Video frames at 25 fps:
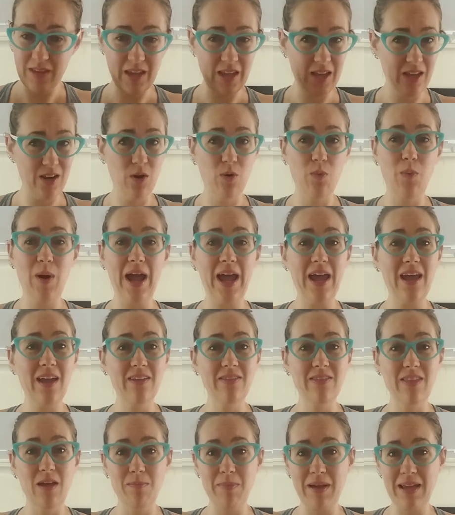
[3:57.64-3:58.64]
in a way
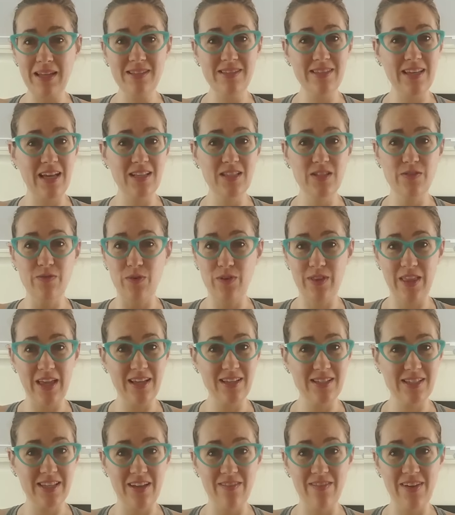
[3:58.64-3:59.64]
that made sense for
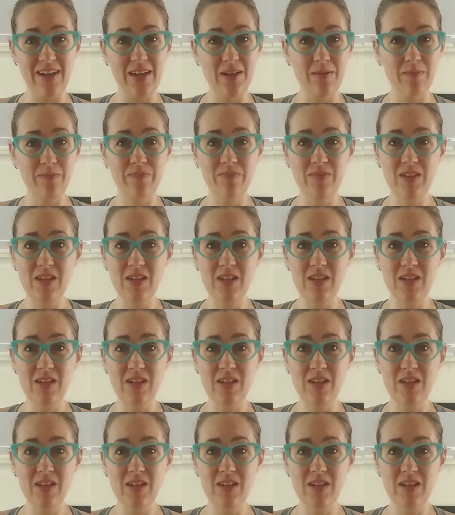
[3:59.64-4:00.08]
Thanksgiving.